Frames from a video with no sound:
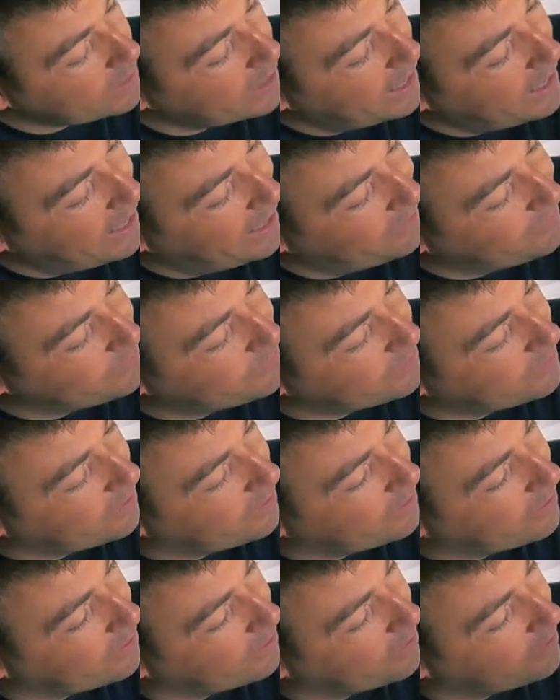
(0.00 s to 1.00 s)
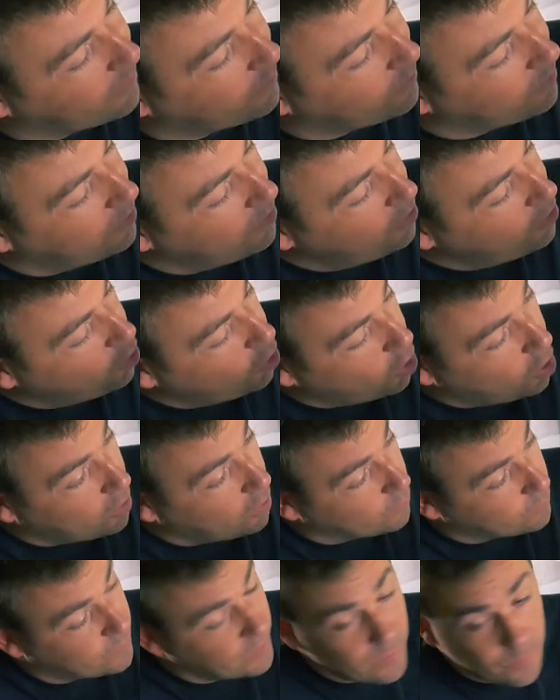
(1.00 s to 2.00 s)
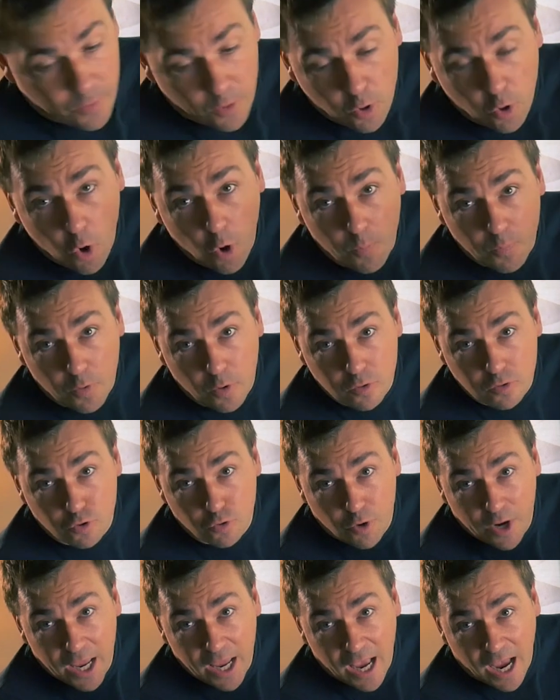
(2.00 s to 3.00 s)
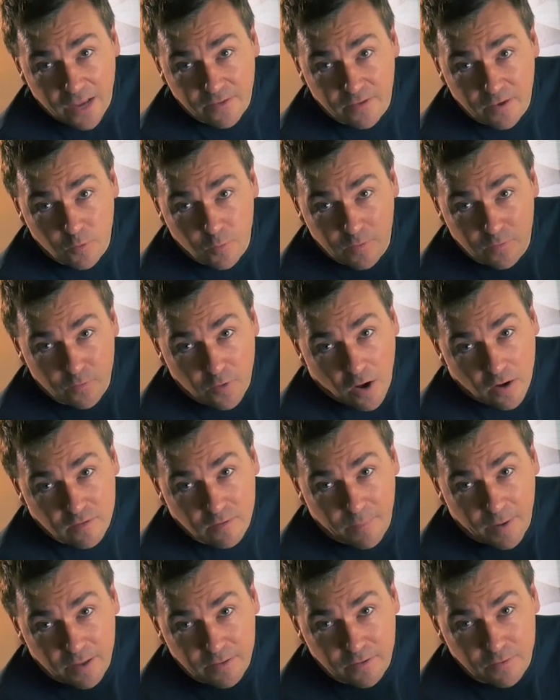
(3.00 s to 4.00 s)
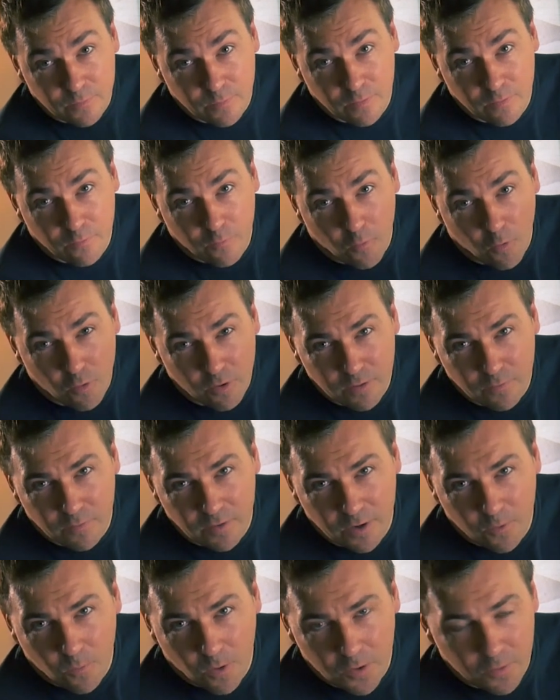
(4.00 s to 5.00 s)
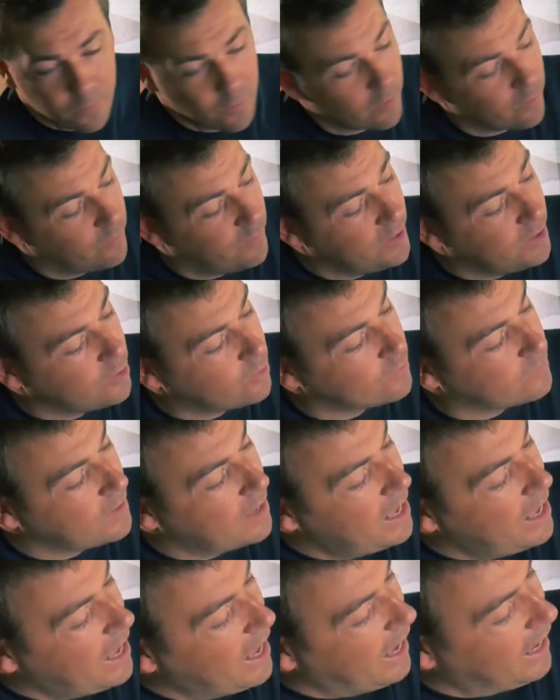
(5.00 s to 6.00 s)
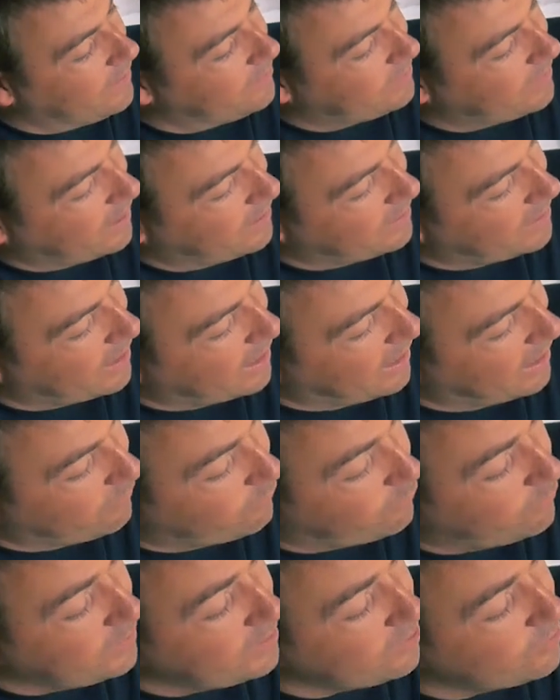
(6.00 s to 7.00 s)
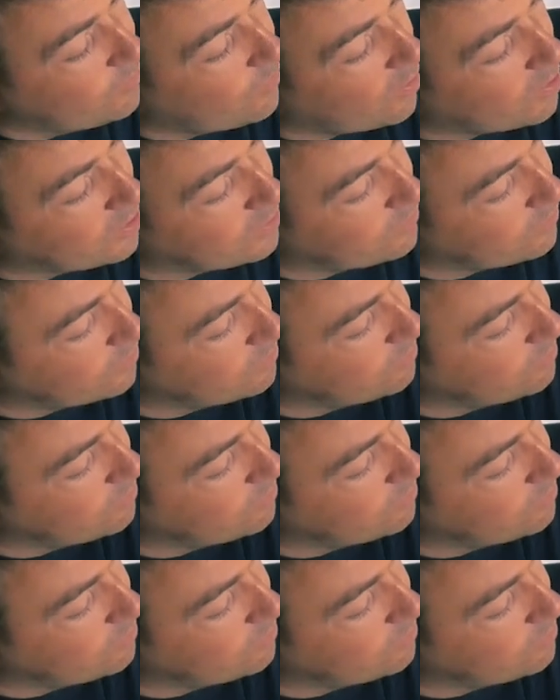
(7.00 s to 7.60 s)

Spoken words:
And a simple GoPro Tray. I think we've talked about this before, even in one of our videos. And then a field monitor,